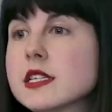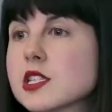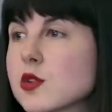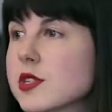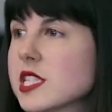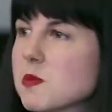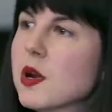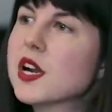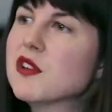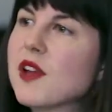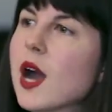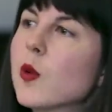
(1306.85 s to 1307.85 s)
So this is
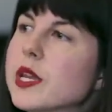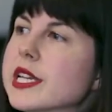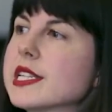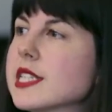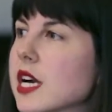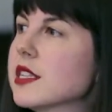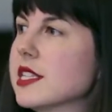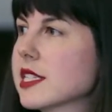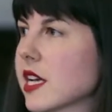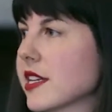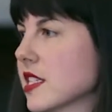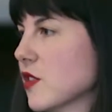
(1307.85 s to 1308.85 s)
part of how we conduct these
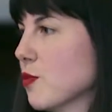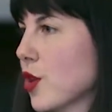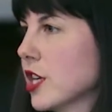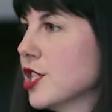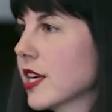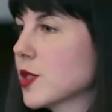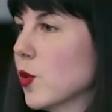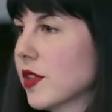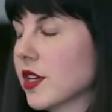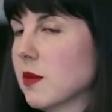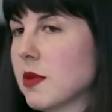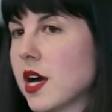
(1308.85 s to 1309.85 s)
kinds of projects
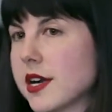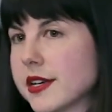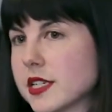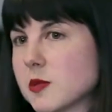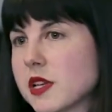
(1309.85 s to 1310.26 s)
with our partners,